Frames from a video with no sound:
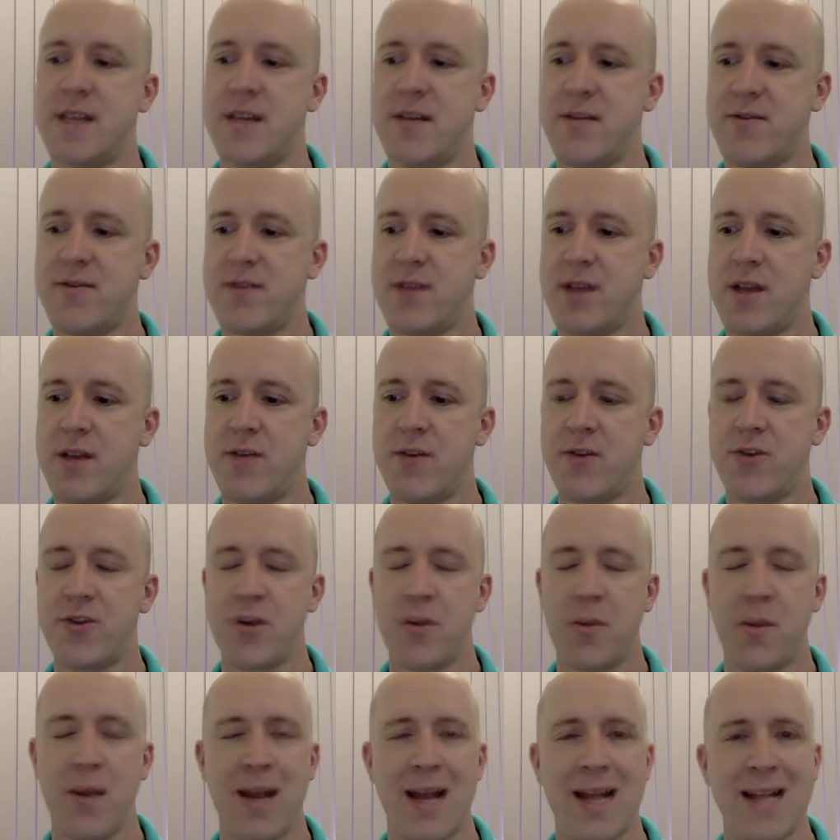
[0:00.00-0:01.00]
If if you're
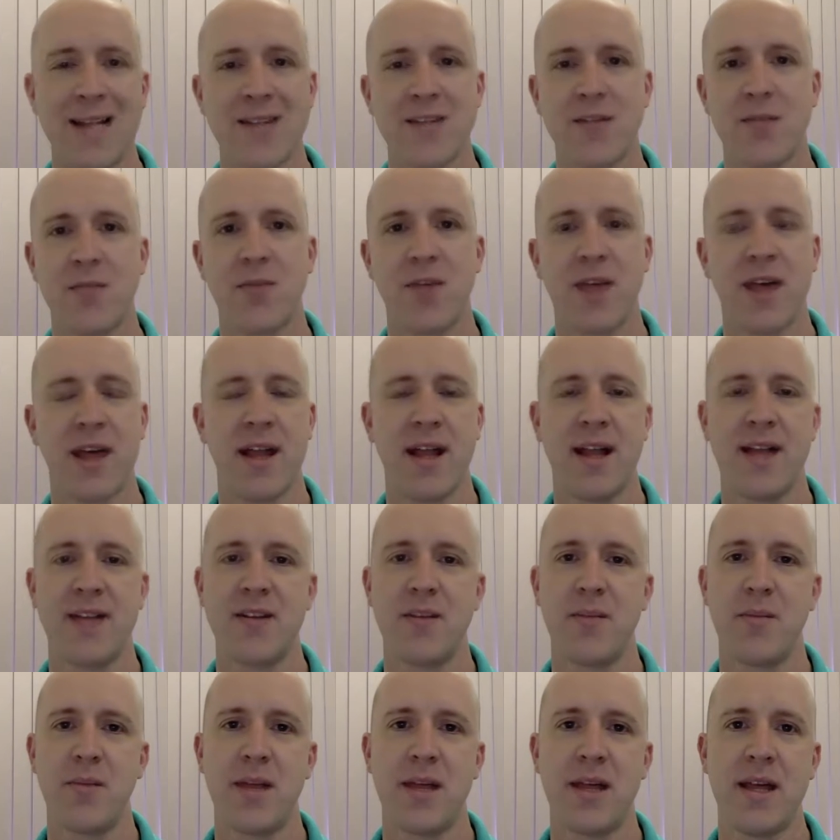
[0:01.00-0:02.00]
trying to plan something and it
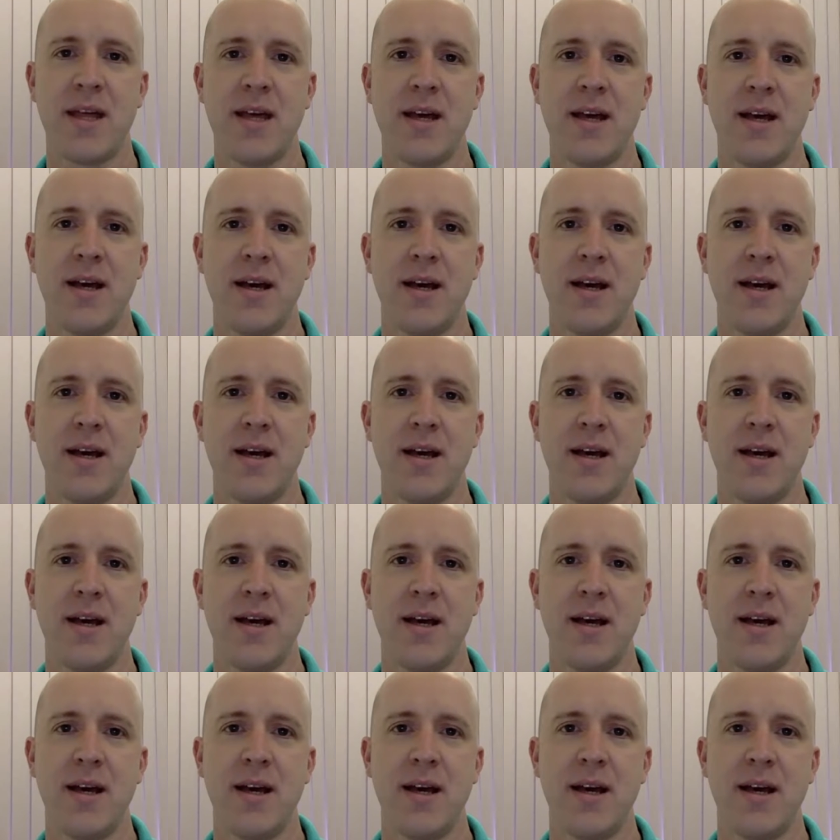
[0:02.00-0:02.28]
simply